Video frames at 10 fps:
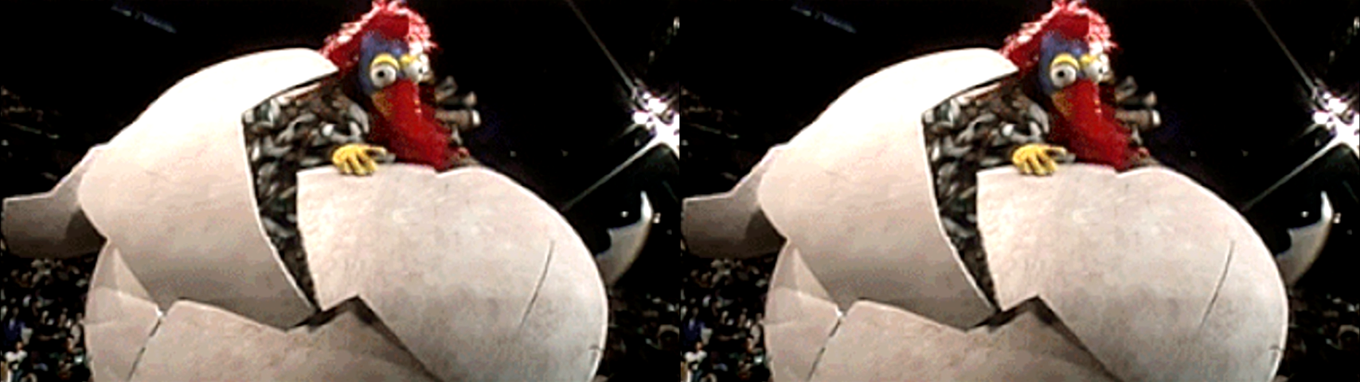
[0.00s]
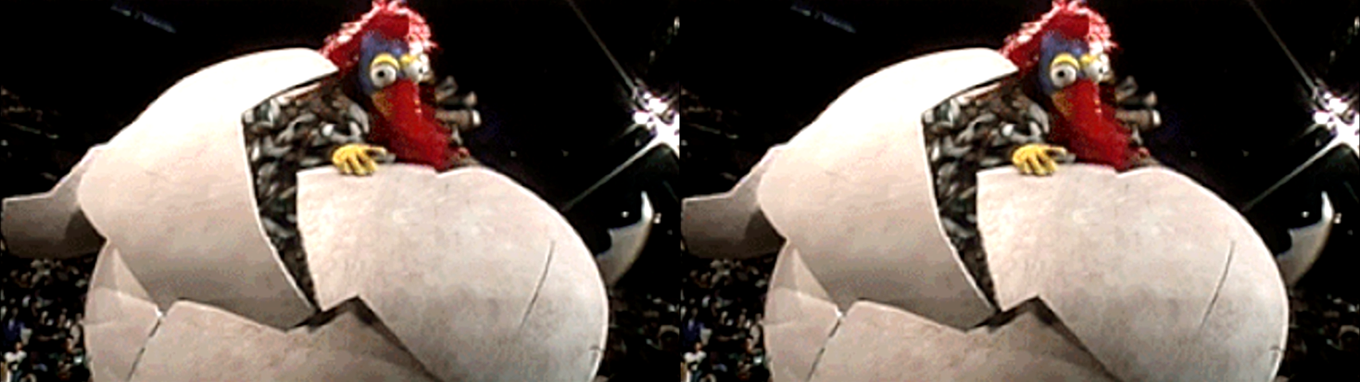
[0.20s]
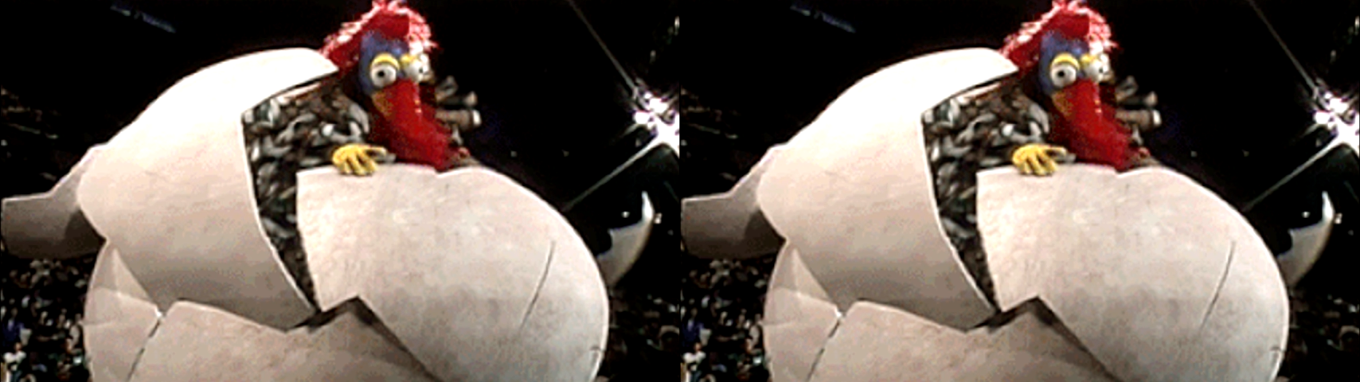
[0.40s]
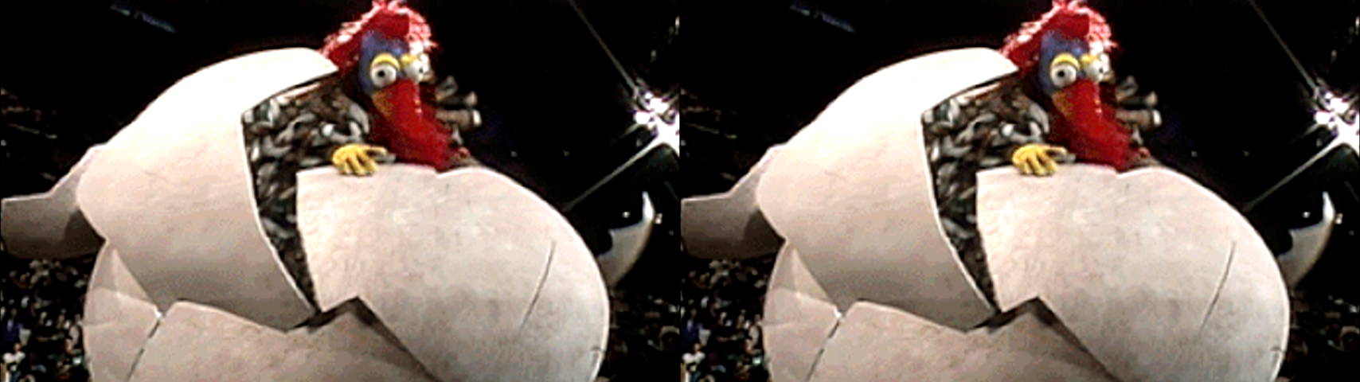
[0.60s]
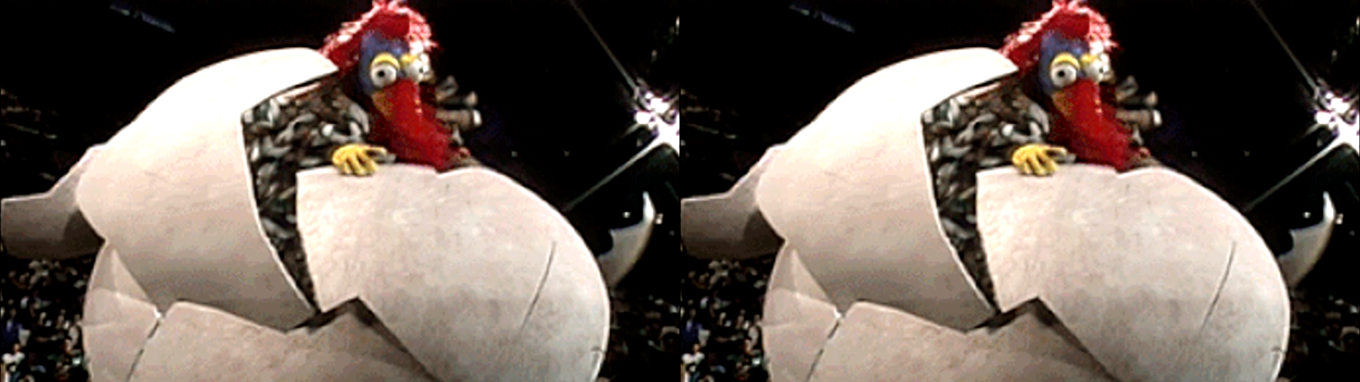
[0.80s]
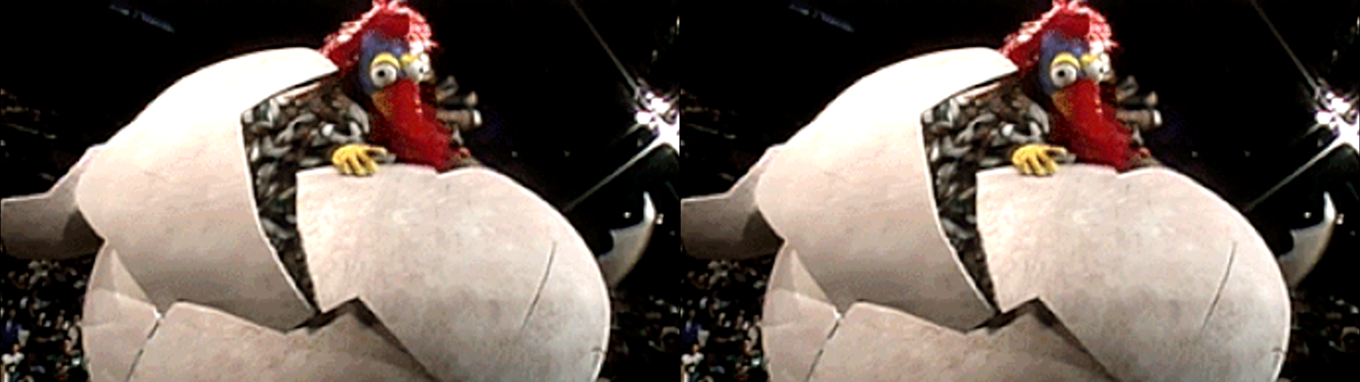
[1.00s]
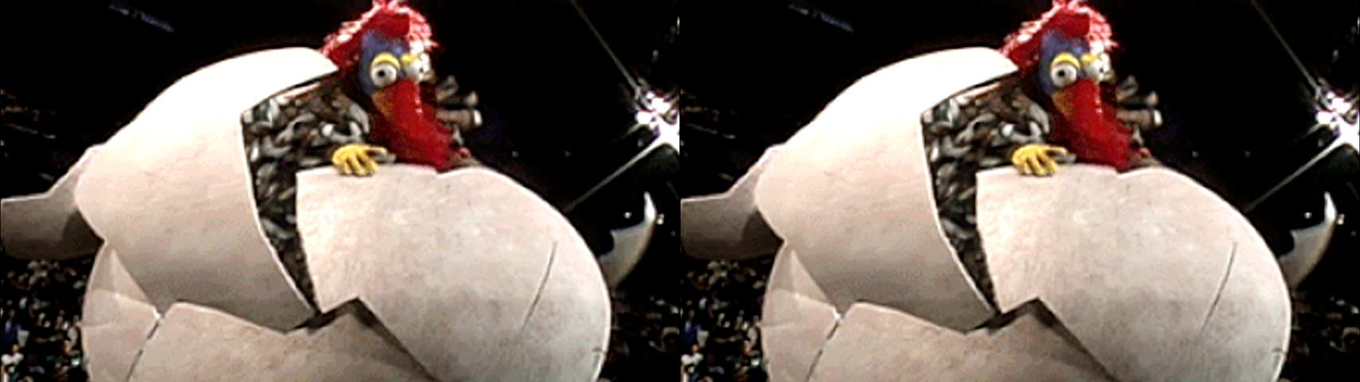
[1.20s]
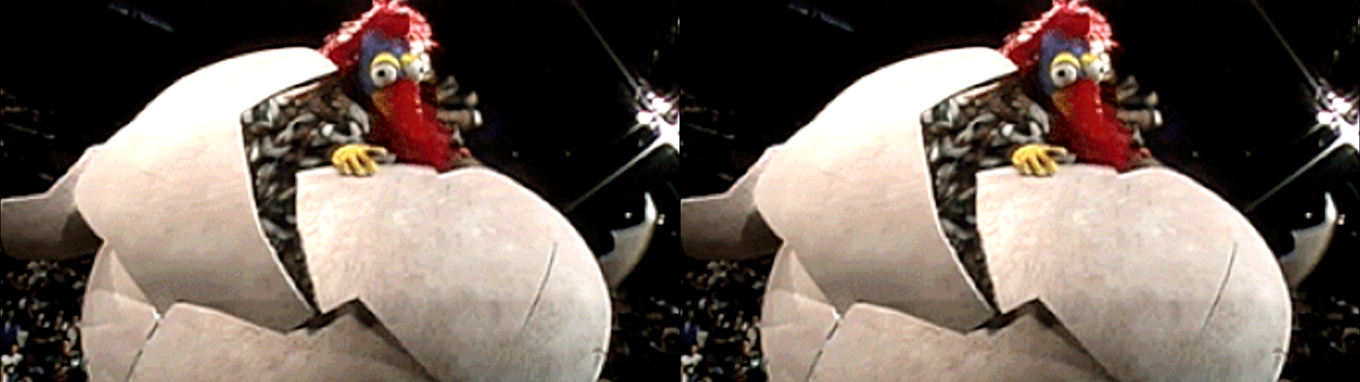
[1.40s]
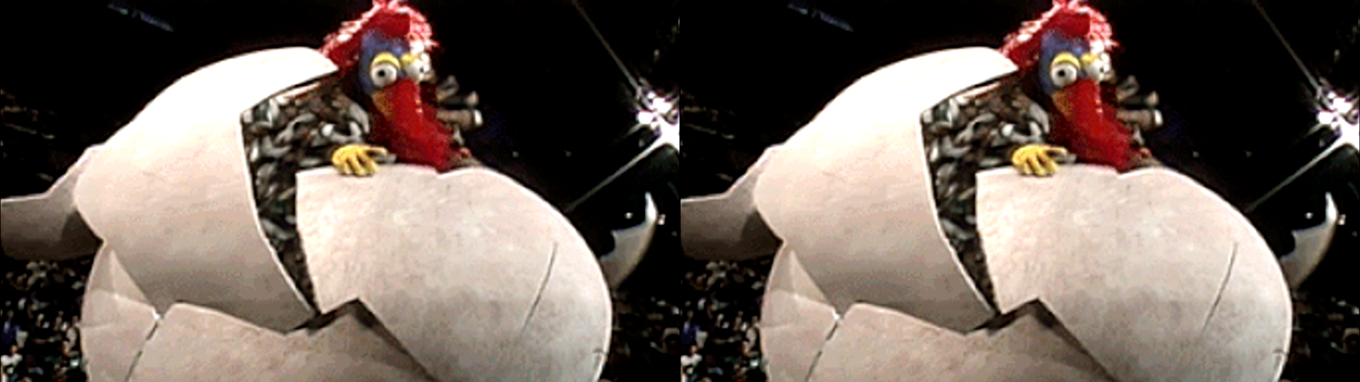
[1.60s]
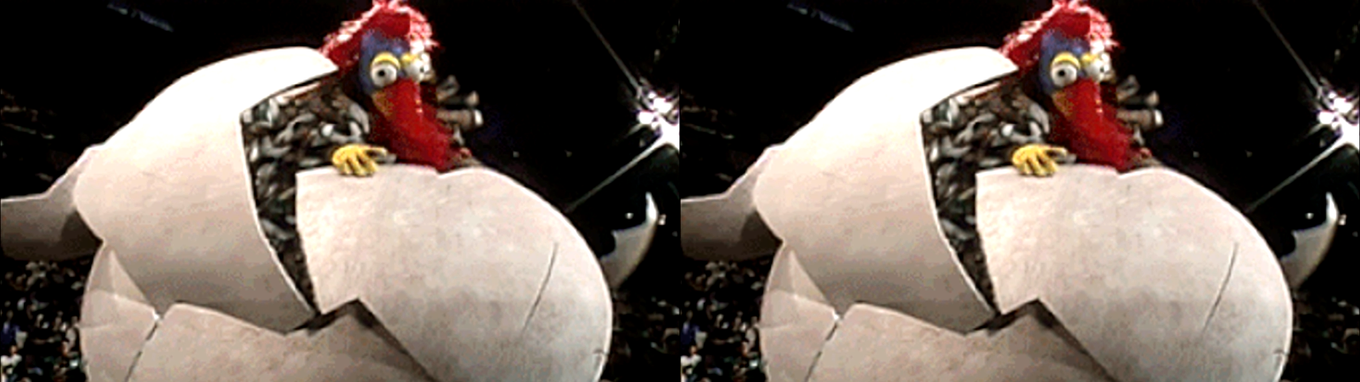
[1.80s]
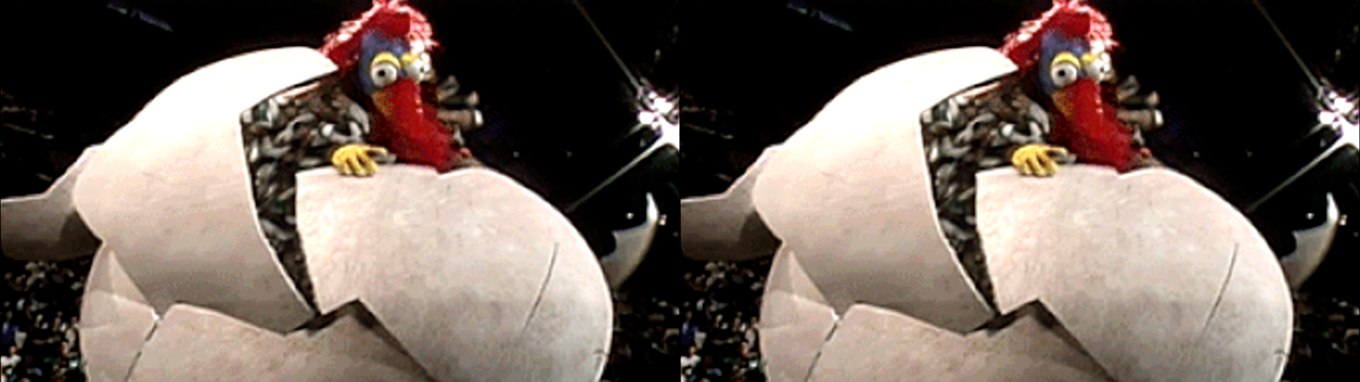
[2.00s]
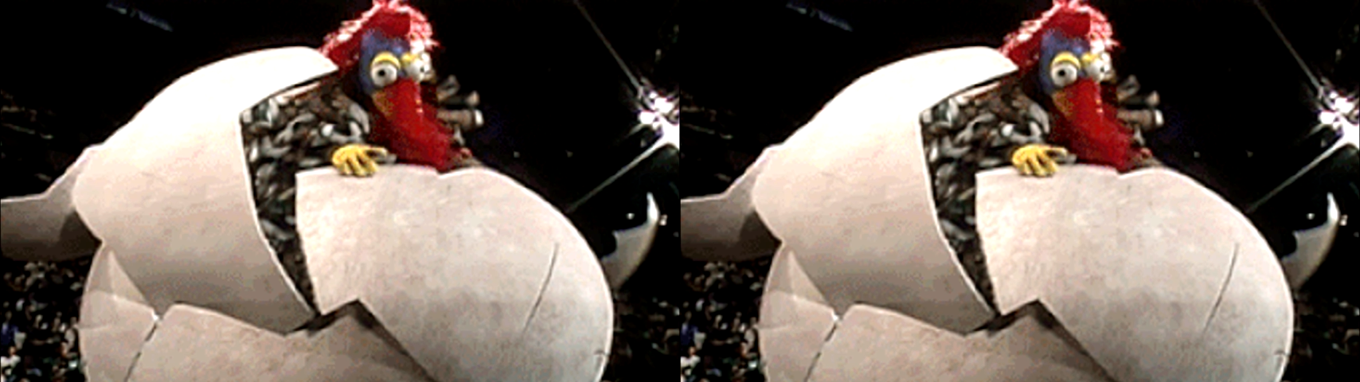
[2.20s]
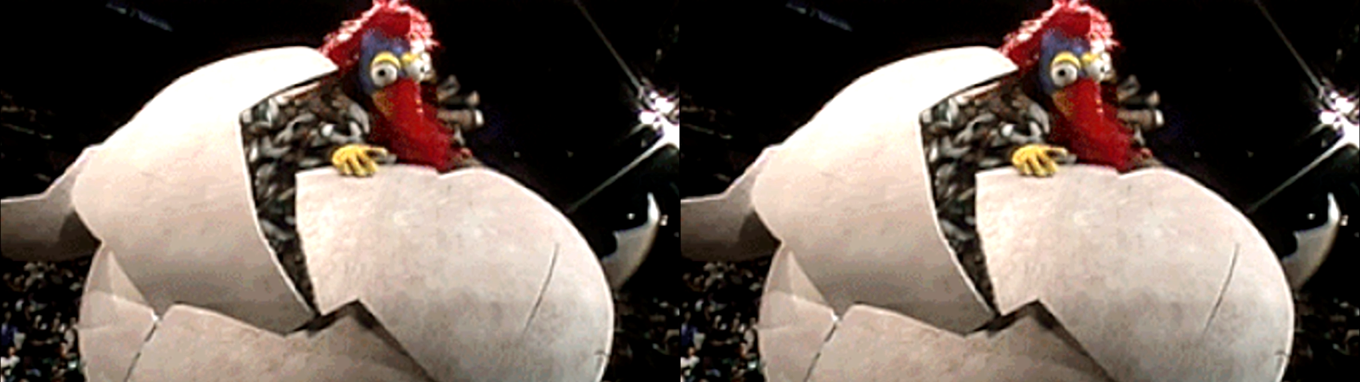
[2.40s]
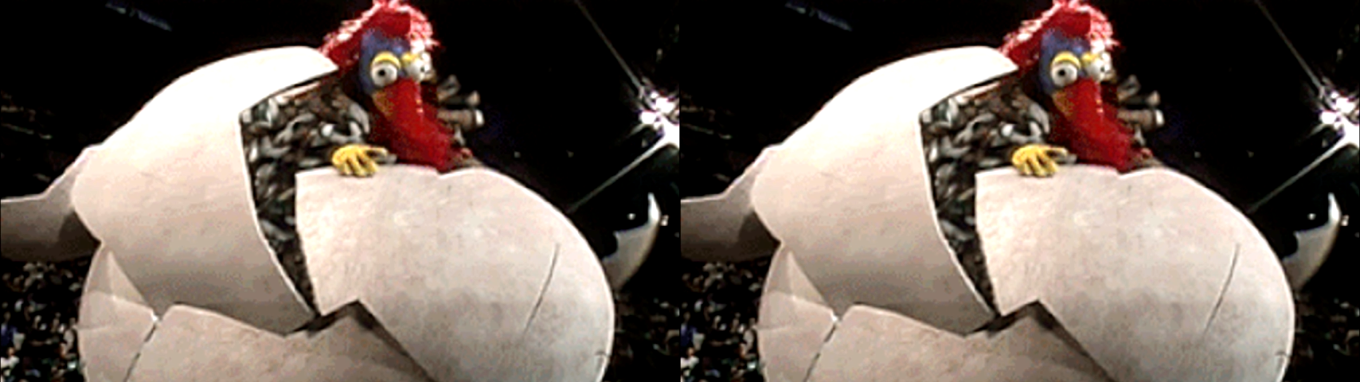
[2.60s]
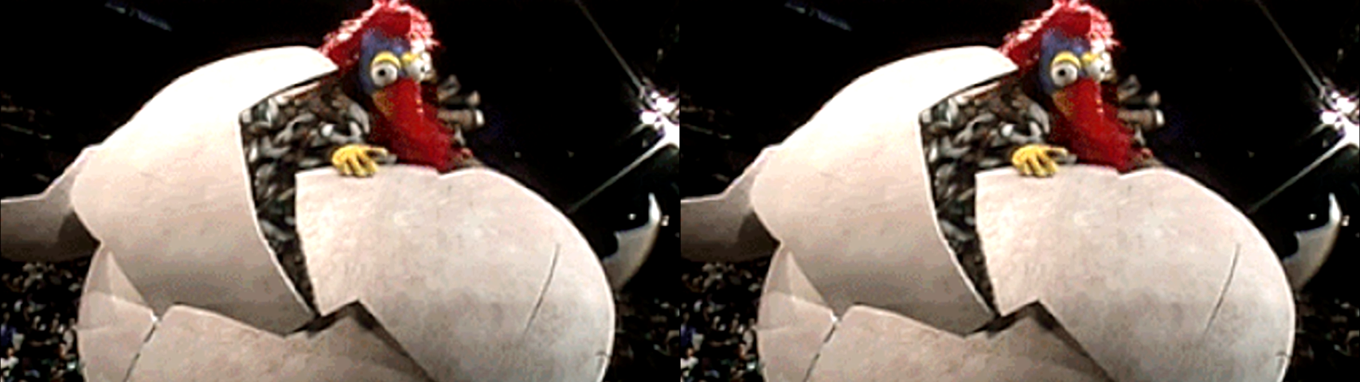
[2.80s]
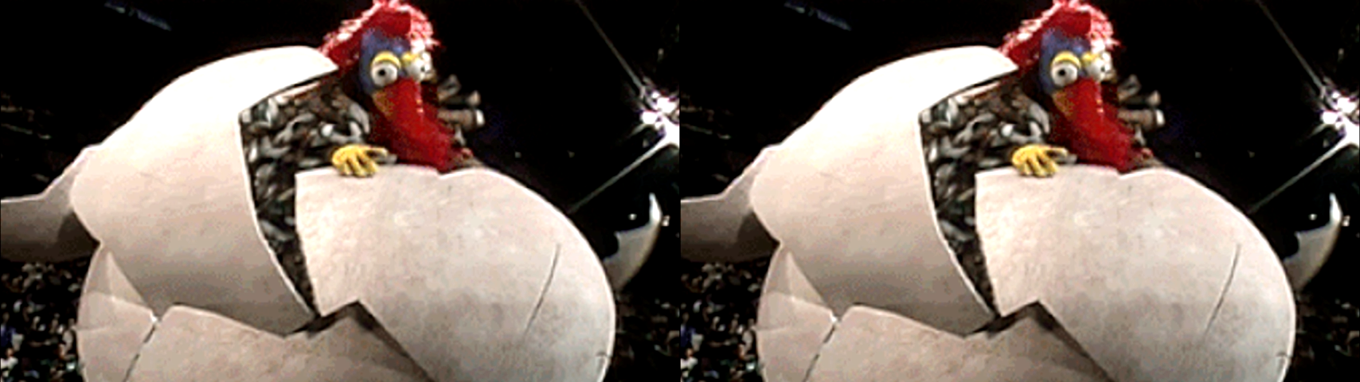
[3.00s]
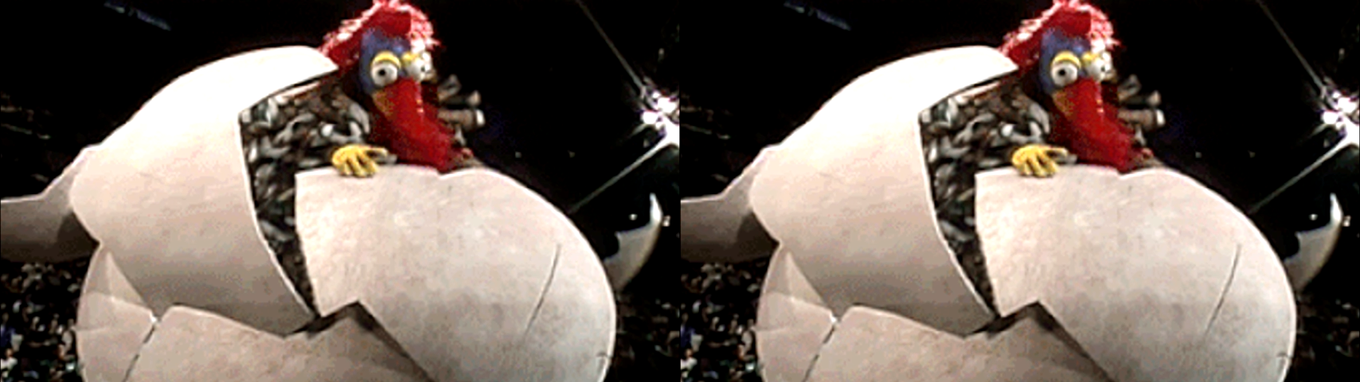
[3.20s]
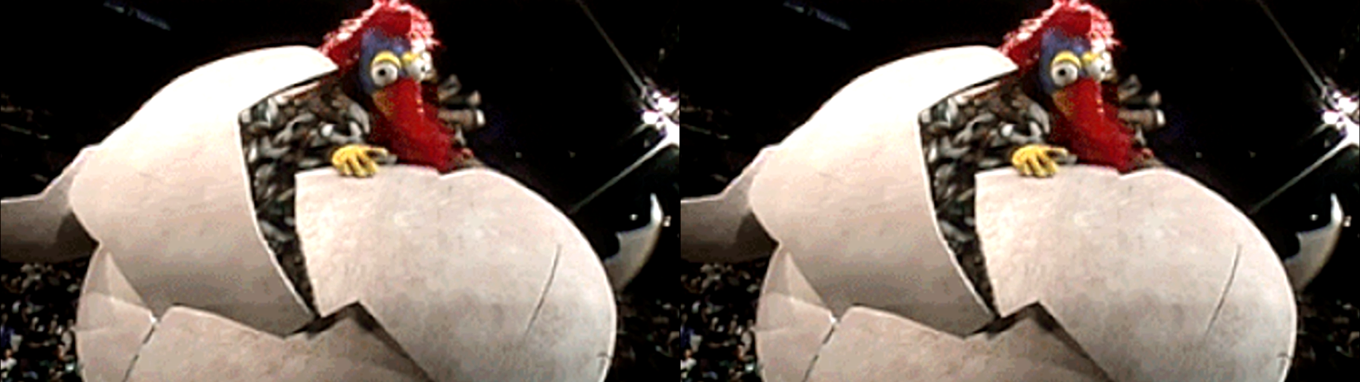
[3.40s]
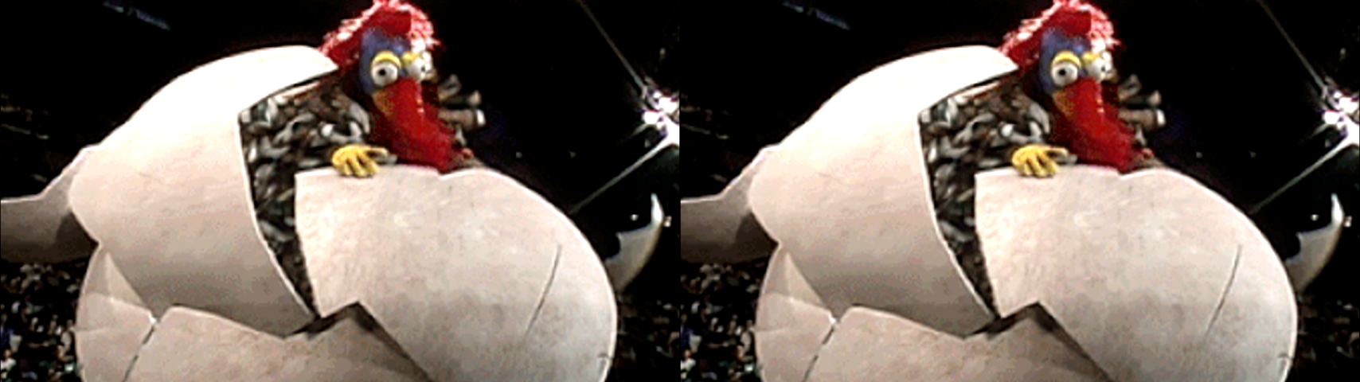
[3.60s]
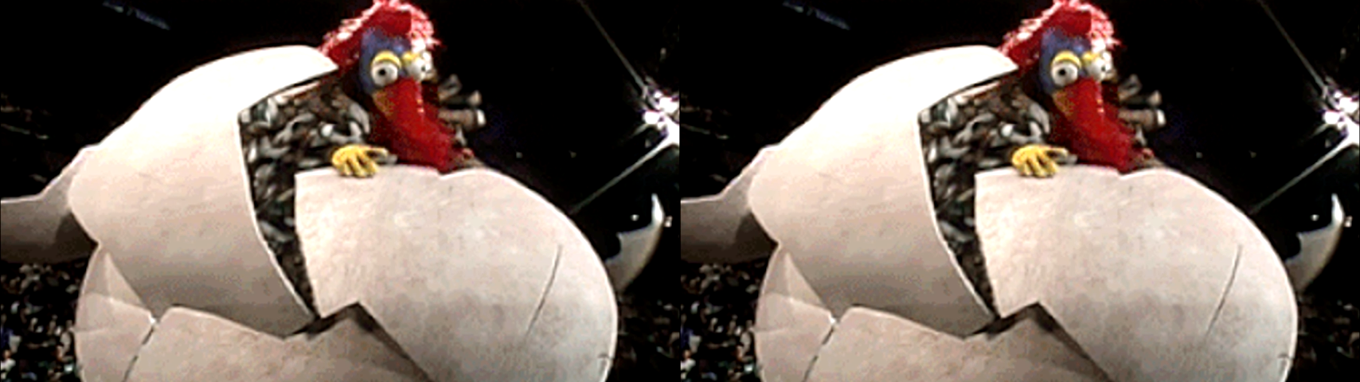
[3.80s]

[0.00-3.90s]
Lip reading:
No face is visible, so there are no lips to read.